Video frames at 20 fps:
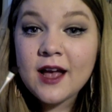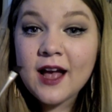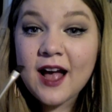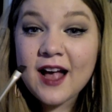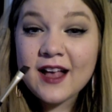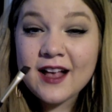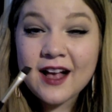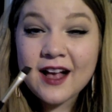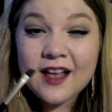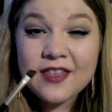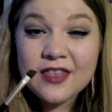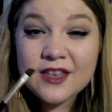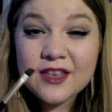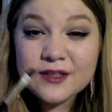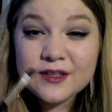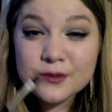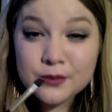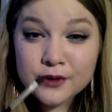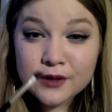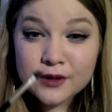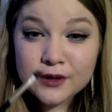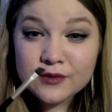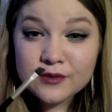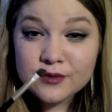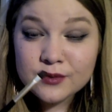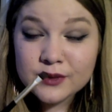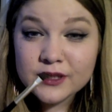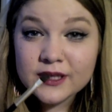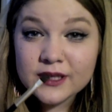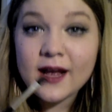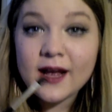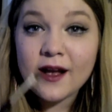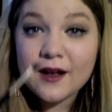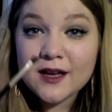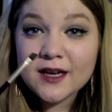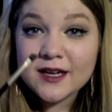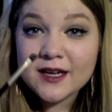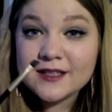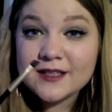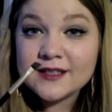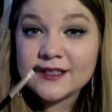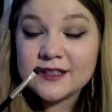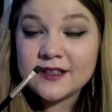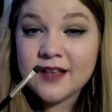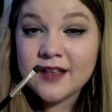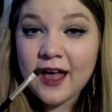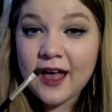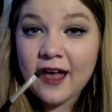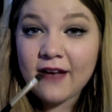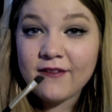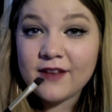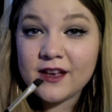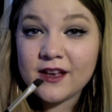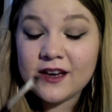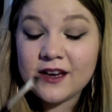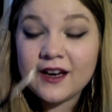I got this when I was really young and I still have it,